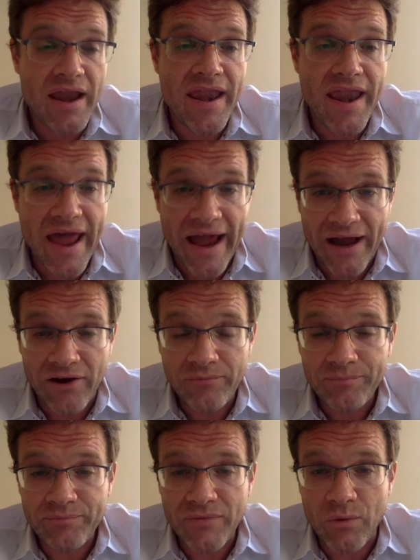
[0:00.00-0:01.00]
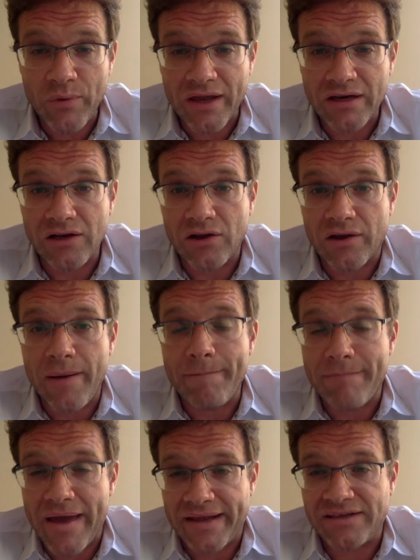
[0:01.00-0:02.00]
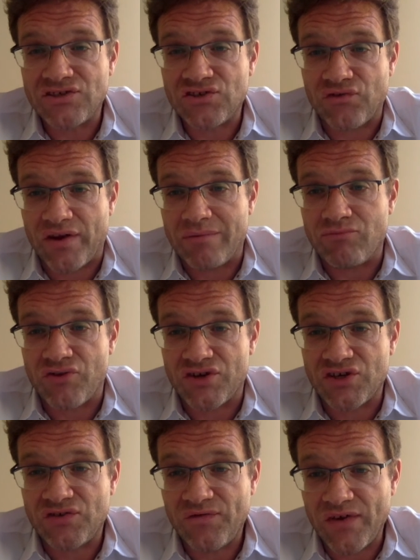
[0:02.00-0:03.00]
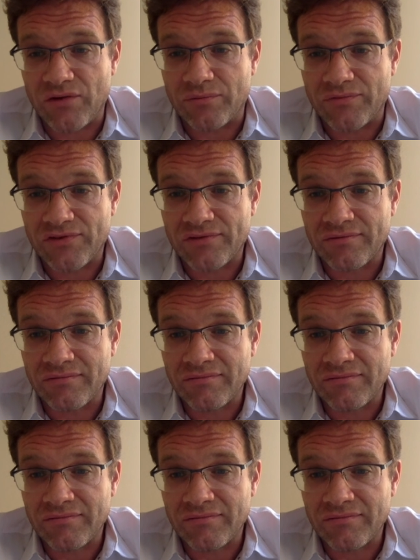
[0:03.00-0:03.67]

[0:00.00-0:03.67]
Now we're going to look at mainstream British films.